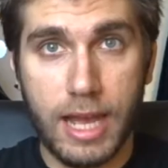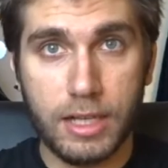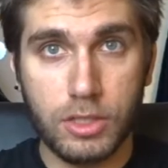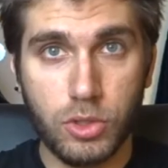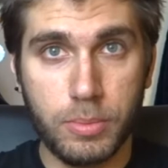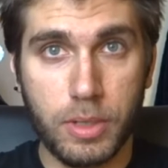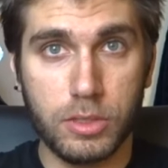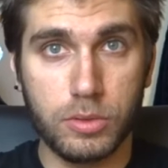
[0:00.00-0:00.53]

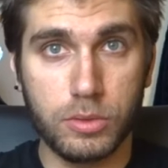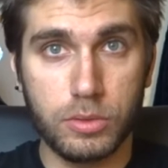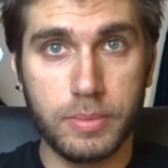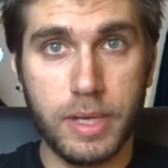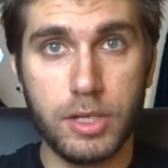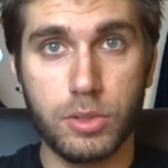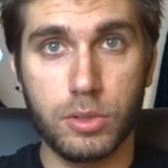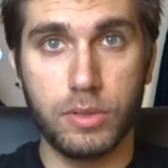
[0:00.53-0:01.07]
your muscles,
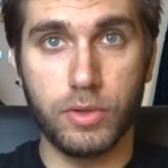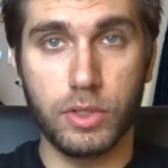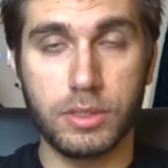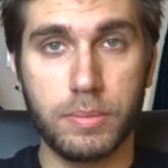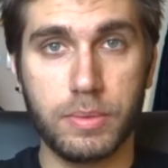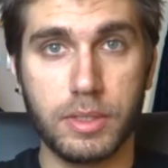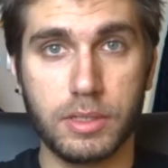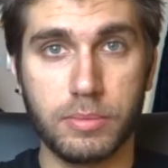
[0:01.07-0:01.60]
make sure you've got
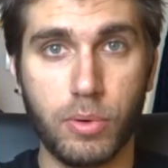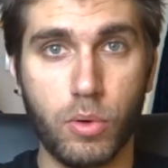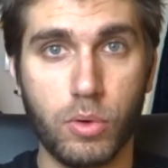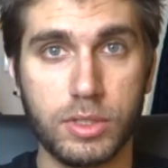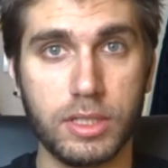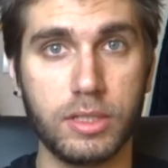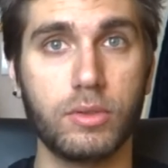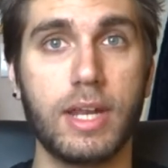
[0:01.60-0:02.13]
something
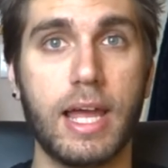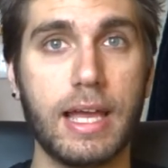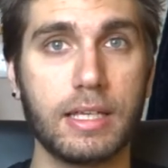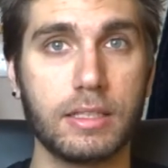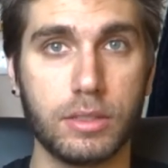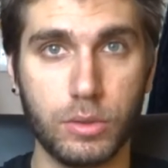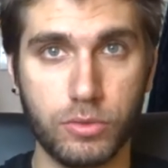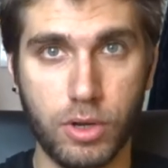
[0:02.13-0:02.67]
supporting your
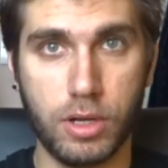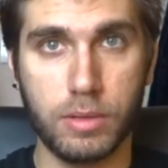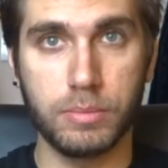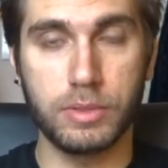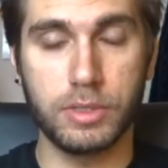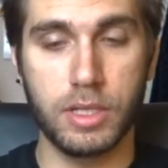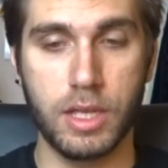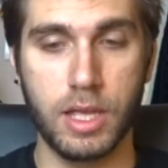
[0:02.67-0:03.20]
legs and your
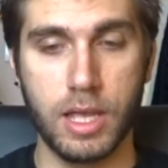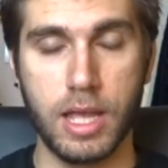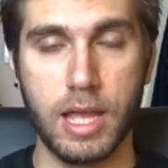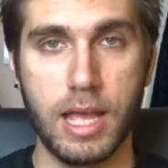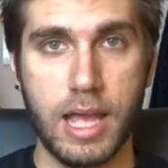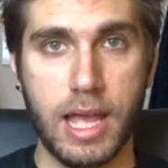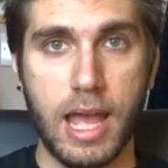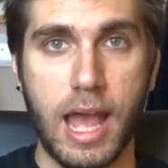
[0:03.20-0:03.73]
arms,
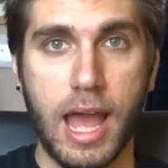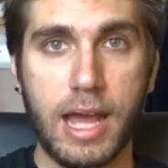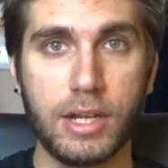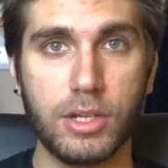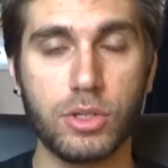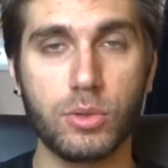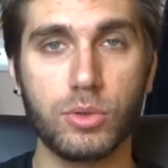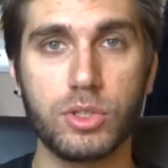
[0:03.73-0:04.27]

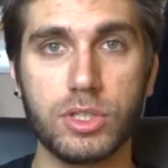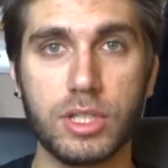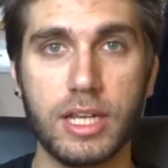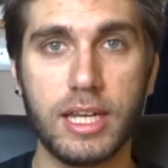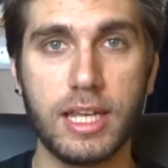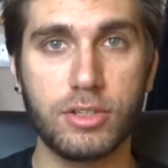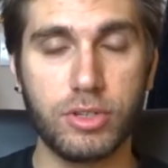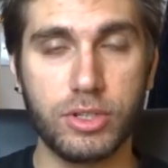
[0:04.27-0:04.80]
and you're just going to
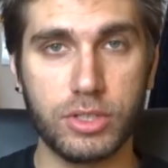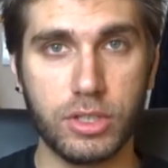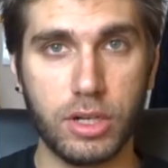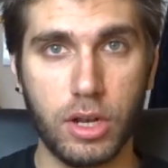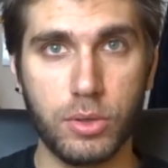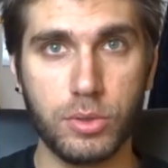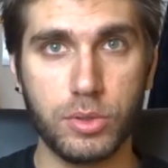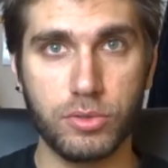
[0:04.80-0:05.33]
literally just
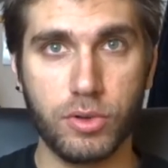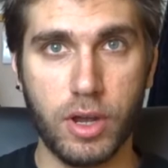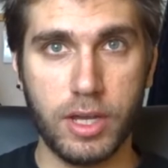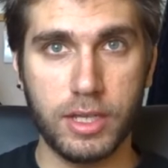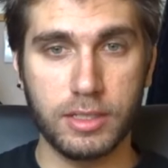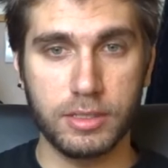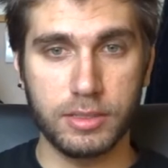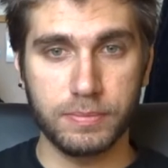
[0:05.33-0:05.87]
close your
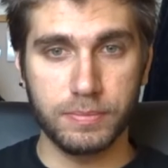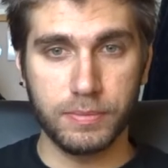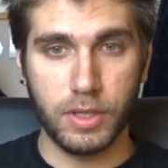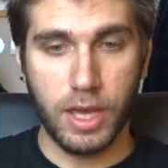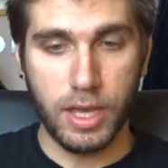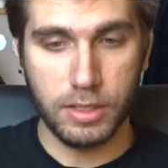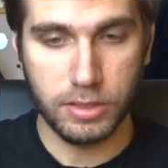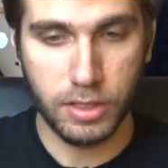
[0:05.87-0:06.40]
eyes,
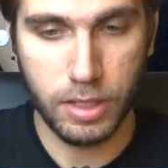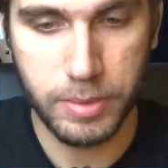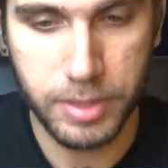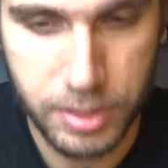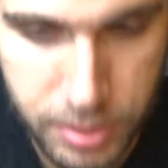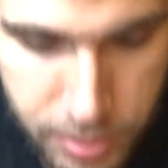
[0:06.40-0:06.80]
okay? So literally